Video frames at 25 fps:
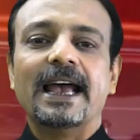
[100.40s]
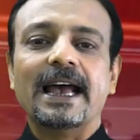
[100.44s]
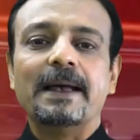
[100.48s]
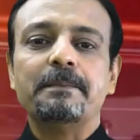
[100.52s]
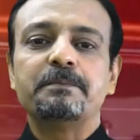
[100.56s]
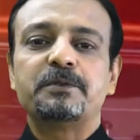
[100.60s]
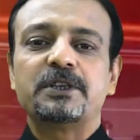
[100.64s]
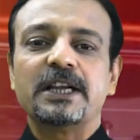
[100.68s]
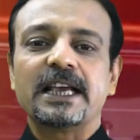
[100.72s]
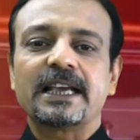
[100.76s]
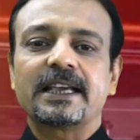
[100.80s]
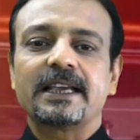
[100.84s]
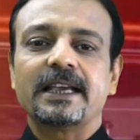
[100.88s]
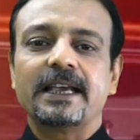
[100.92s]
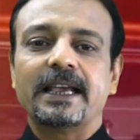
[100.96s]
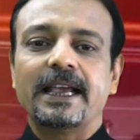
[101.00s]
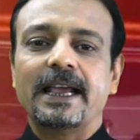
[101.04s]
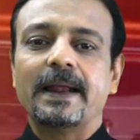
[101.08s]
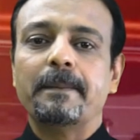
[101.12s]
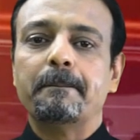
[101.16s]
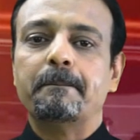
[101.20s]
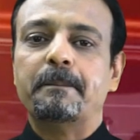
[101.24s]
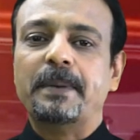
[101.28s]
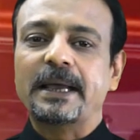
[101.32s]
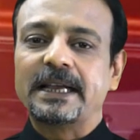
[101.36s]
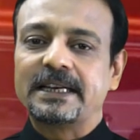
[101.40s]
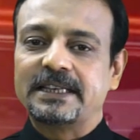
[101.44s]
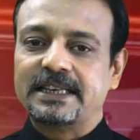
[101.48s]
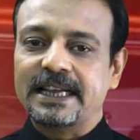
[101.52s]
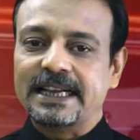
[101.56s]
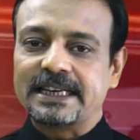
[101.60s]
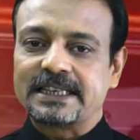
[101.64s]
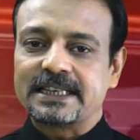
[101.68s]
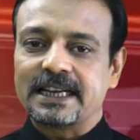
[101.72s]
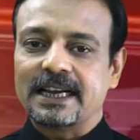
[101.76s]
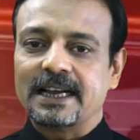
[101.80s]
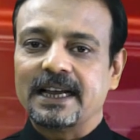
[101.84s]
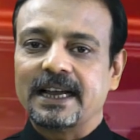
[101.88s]
MTech in Big
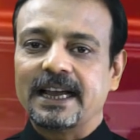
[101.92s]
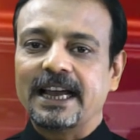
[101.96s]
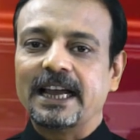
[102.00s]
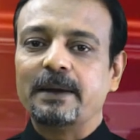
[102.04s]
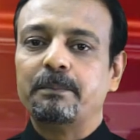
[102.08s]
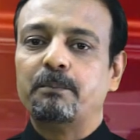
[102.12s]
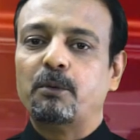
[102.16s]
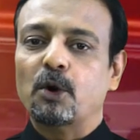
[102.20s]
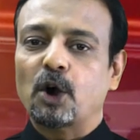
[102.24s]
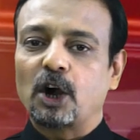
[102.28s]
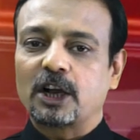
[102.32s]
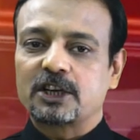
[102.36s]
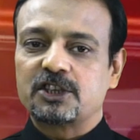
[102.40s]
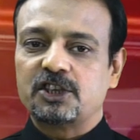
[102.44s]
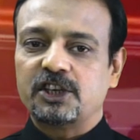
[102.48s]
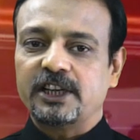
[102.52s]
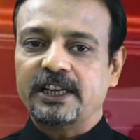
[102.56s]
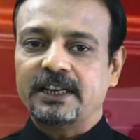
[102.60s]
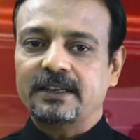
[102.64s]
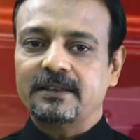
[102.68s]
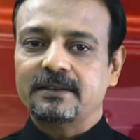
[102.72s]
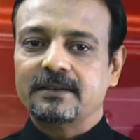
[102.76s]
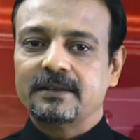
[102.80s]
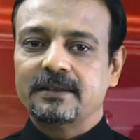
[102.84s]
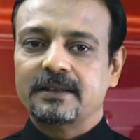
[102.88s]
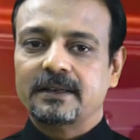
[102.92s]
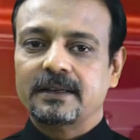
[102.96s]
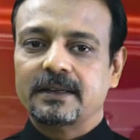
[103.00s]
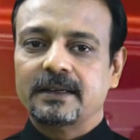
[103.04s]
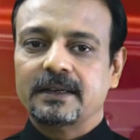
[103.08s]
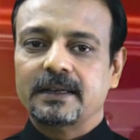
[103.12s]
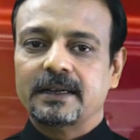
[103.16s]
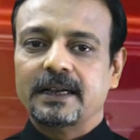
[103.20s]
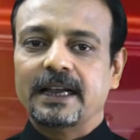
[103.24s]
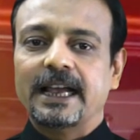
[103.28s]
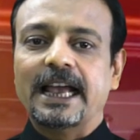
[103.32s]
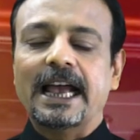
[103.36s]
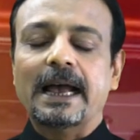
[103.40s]
Data and Blockchain,
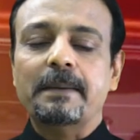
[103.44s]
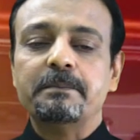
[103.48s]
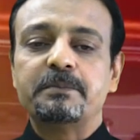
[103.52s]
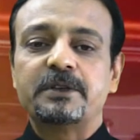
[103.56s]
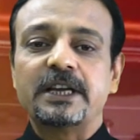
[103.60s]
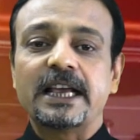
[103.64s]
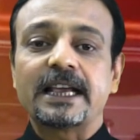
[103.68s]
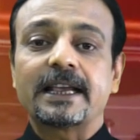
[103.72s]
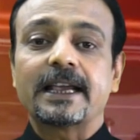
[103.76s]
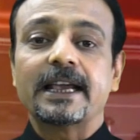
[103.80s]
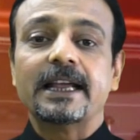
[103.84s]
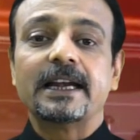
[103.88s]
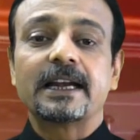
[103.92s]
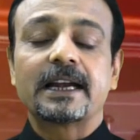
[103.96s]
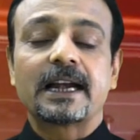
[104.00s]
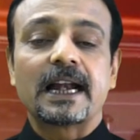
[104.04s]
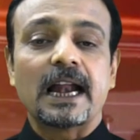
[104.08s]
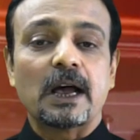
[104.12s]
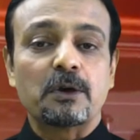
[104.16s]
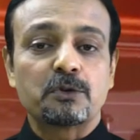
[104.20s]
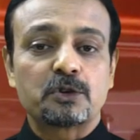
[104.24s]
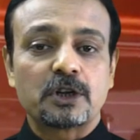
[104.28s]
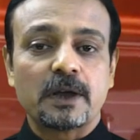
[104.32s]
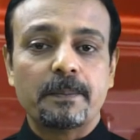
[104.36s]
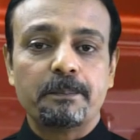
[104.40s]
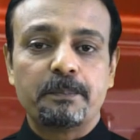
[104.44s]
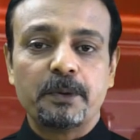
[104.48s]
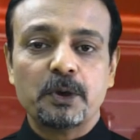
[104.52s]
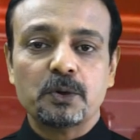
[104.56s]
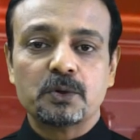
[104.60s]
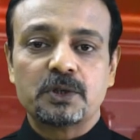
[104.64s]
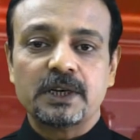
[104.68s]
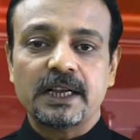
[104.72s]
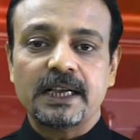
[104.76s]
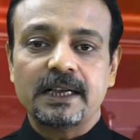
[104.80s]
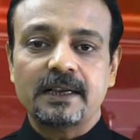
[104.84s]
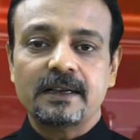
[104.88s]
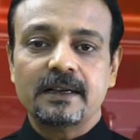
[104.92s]
MTech in Cloud
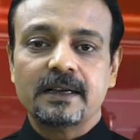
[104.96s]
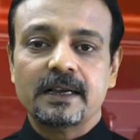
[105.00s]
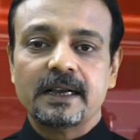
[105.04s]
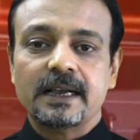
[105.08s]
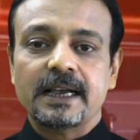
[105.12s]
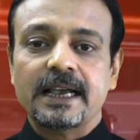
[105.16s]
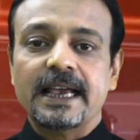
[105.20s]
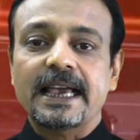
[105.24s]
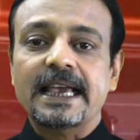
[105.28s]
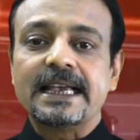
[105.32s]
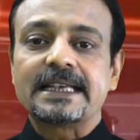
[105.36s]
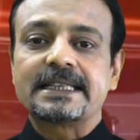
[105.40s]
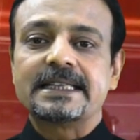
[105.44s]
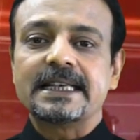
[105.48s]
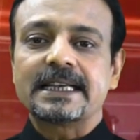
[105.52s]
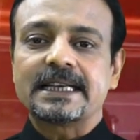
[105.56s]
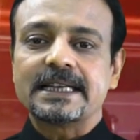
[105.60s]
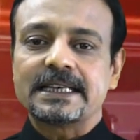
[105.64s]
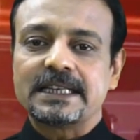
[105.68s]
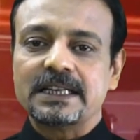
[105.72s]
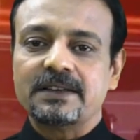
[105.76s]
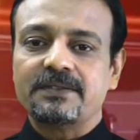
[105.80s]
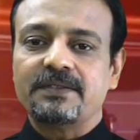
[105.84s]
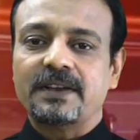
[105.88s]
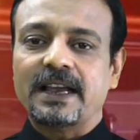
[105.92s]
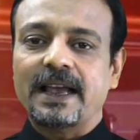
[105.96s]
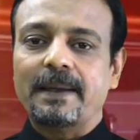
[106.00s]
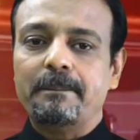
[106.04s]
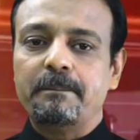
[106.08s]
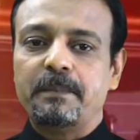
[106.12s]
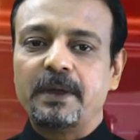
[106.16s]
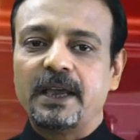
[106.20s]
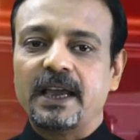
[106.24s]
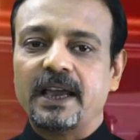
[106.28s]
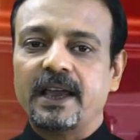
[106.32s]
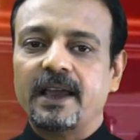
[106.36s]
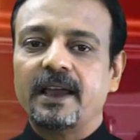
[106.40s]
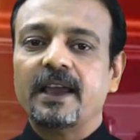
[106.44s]
Computing, Executive
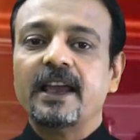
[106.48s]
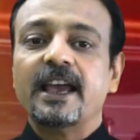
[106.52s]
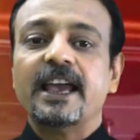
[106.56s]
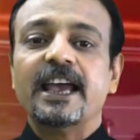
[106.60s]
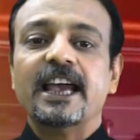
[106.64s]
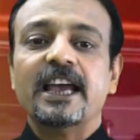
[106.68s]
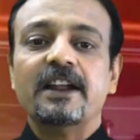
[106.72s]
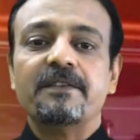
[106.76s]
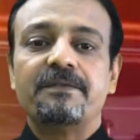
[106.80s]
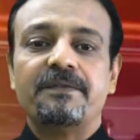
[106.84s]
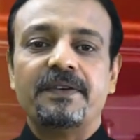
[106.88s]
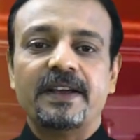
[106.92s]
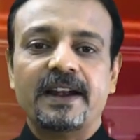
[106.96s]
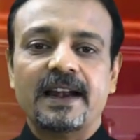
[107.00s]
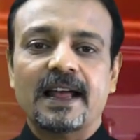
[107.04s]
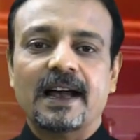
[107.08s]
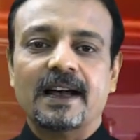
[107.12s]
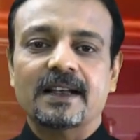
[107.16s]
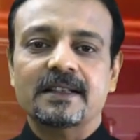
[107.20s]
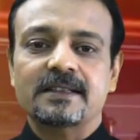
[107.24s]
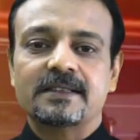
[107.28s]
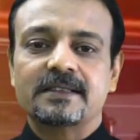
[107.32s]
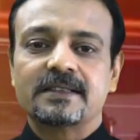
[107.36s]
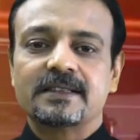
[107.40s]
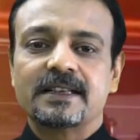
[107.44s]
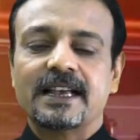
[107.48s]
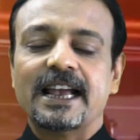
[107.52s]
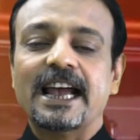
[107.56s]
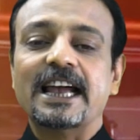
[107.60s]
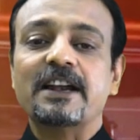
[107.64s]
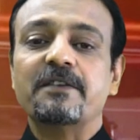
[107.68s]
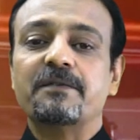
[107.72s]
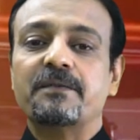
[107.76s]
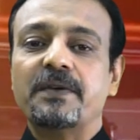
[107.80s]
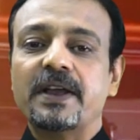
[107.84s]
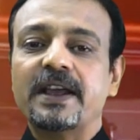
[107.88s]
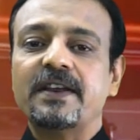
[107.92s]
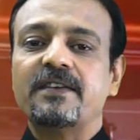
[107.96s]
MBA in Finance,
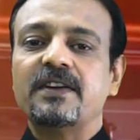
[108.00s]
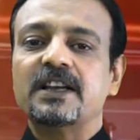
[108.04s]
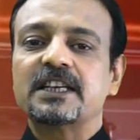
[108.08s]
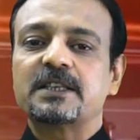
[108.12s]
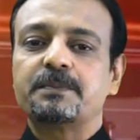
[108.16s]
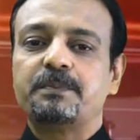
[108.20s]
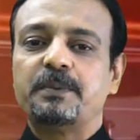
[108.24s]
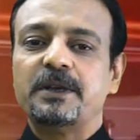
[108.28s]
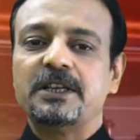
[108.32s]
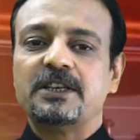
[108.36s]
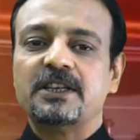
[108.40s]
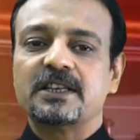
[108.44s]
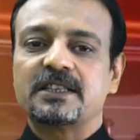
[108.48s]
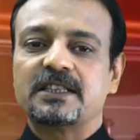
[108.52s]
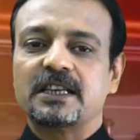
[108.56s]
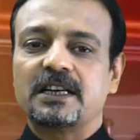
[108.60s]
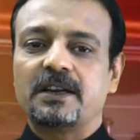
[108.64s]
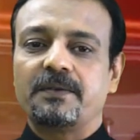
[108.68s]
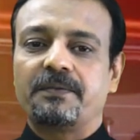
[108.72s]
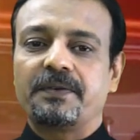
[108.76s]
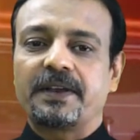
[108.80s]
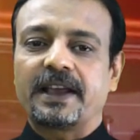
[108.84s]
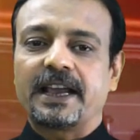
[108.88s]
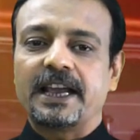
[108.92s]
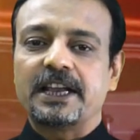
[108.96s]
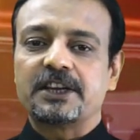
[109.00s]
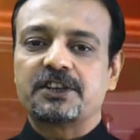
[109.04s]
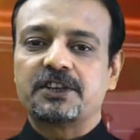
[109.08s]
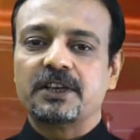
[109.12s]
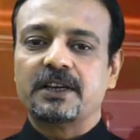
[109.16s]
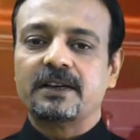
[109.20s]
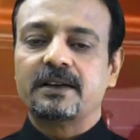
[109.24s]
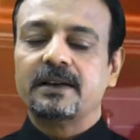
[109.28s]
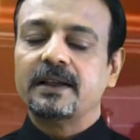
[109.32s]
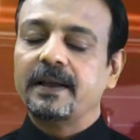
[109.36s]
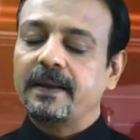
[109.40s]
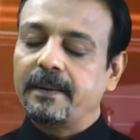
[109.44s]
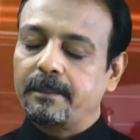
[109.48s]
and various PG certification